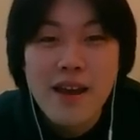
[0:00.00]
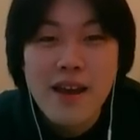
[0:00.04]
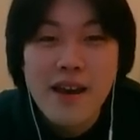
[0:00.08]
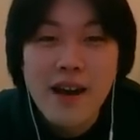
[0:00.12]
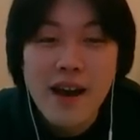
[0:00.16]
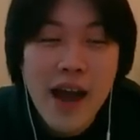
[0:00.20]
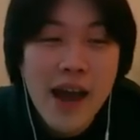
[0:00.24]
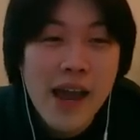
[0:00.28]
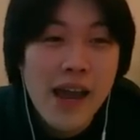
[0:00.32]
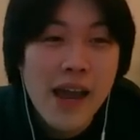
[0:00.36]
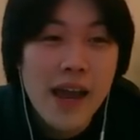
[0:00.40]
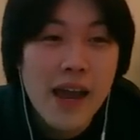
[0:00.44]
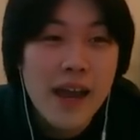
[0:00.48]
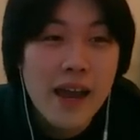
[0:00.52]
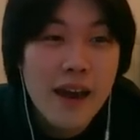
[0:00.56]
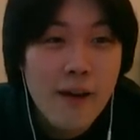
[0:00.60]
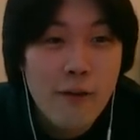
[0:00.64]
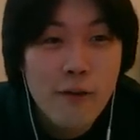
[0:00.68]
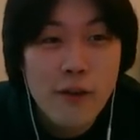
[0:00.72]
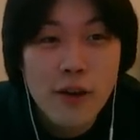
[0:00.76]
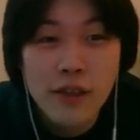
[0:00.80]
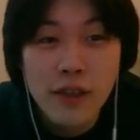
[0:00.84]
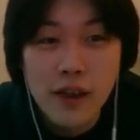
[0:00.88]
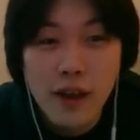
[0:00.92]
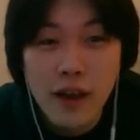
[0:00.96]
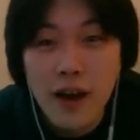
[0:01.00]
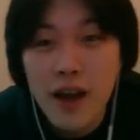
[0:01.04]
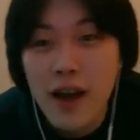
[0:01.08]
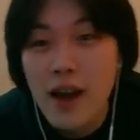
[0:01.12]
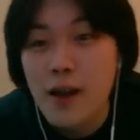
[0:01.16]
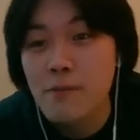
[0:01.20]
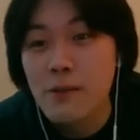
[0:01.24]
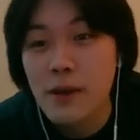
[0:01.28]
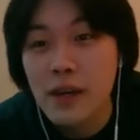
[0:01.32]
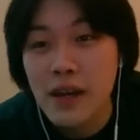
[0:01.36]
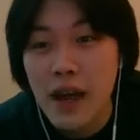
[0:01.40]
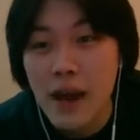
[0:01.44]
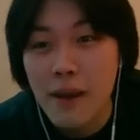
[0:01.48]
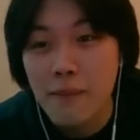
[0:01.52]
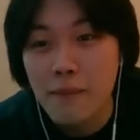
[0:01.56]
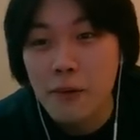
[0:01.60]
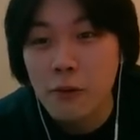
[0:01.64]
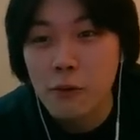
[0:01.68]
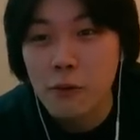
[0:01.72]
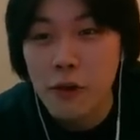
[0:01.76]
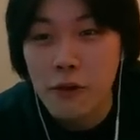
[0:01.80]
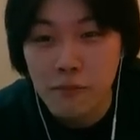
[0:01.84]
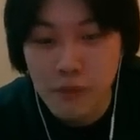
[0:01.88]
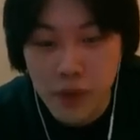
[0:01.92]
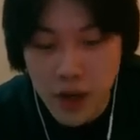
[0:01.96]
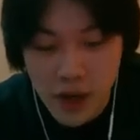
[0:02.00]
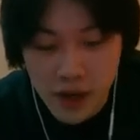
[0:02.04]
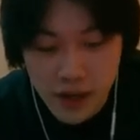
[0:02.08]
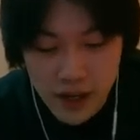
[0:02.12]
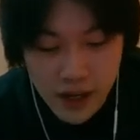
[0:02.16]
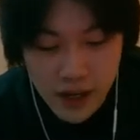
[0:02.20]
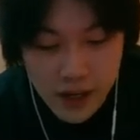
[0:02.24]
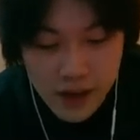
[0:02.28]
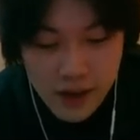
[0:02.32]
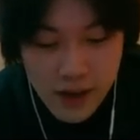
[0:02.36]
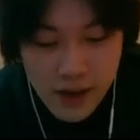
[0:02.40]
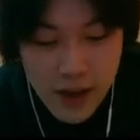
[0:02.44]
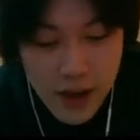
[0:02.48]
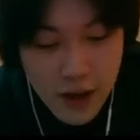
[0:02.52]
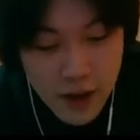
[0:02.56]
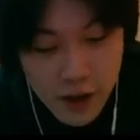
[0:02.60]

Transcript: I hate everything. I'd be happy with buggy.